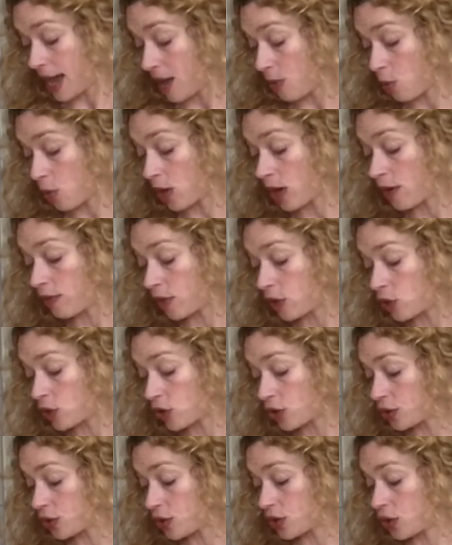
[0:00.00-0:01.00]
whatever you
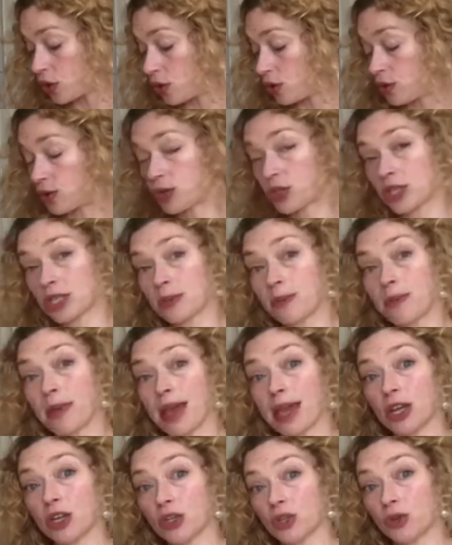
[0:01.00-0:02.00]
choose to use, just
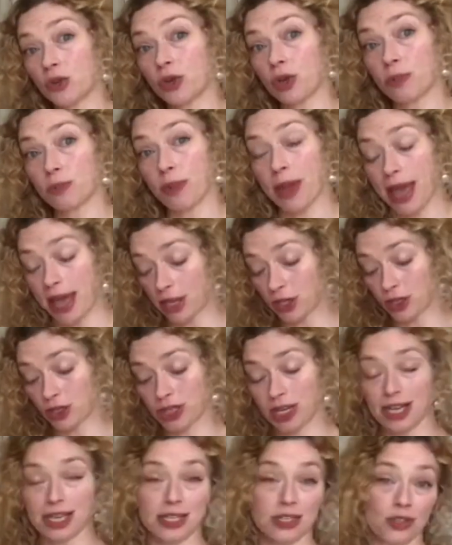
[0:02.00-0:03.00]
make sure you patch
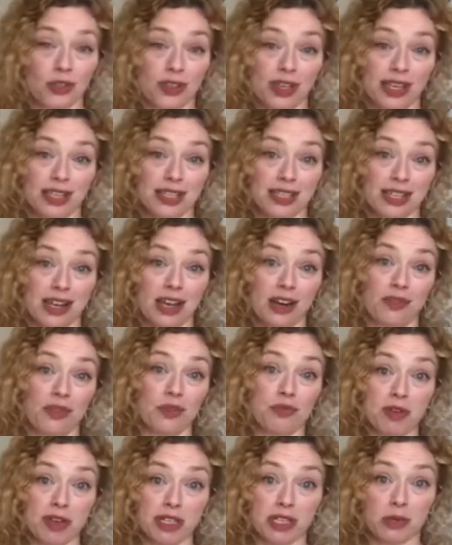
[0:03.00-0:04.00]
test on the inside of
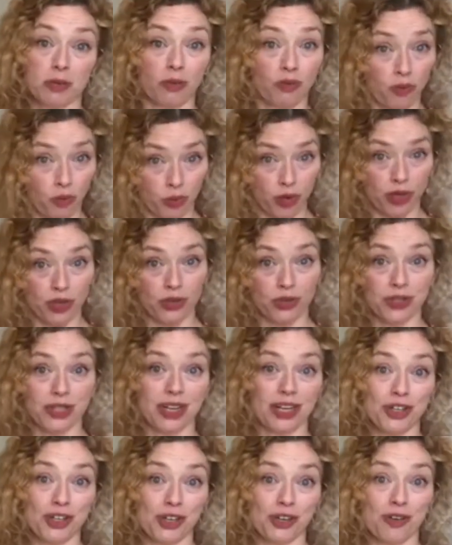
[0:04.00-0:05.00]
your wrist before you use it
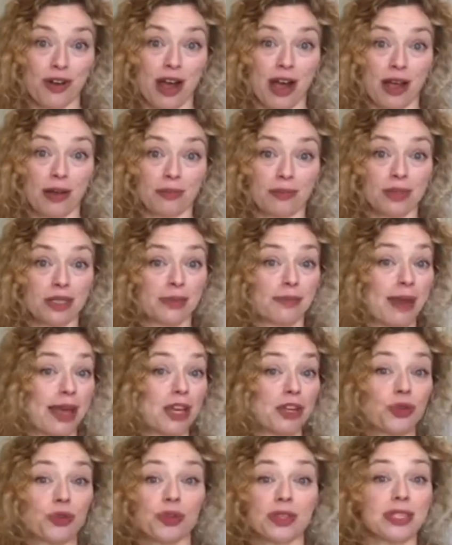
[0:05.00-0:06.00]
under your arms to make
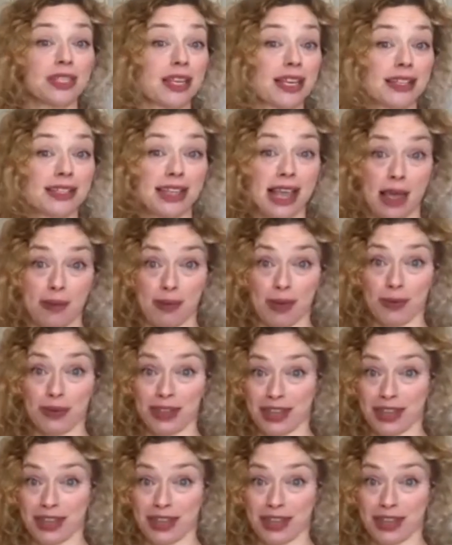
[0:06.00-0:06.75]
sure the skin's happy with